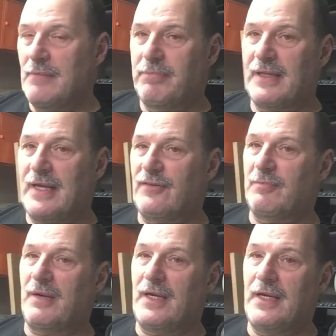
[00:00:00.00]
Plans
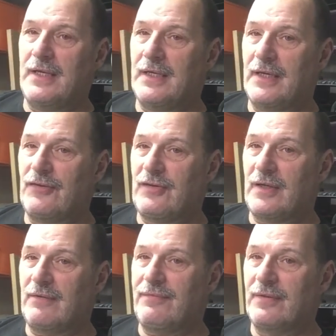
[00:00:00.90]
by
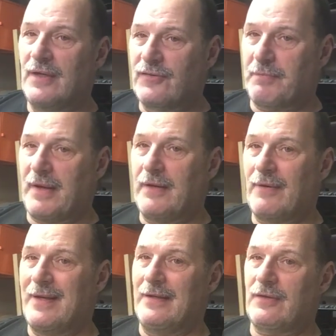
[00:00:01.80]
Jeff,
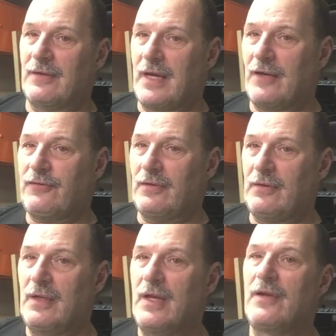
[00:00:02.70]
Spira
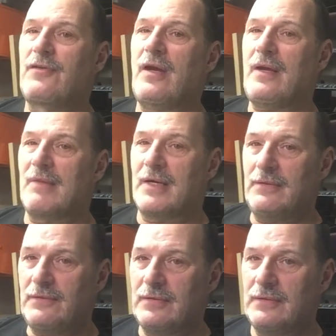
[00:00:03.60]
International. Check him
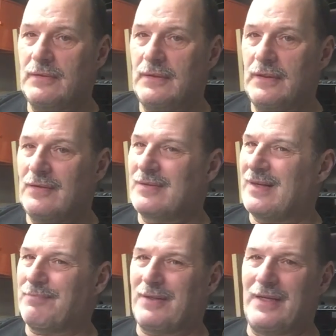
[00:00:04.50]
out. He's
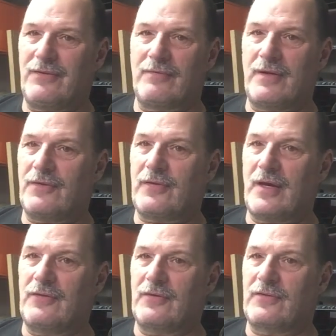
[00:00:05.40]
got plans of all
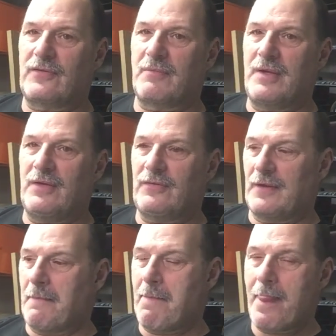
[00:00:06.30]
sizes. It's amazing.